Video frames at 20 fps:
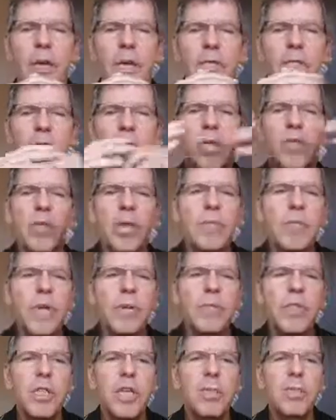So there's
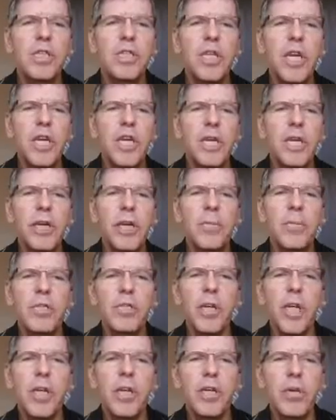sometimes a
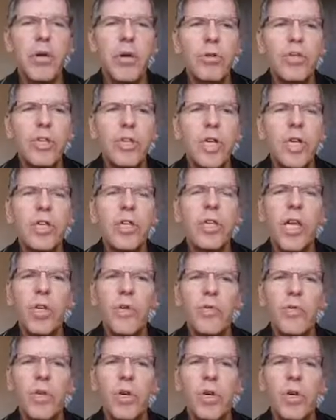mistaken notion that
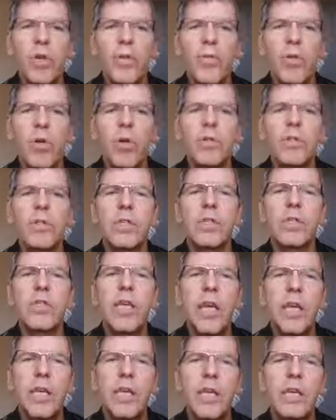networking involves
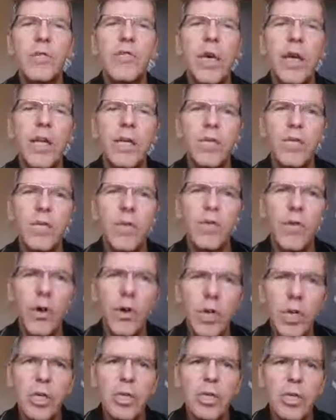taking advantage of
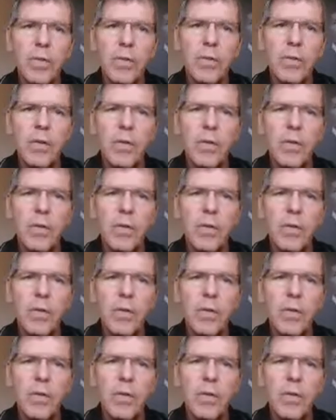others.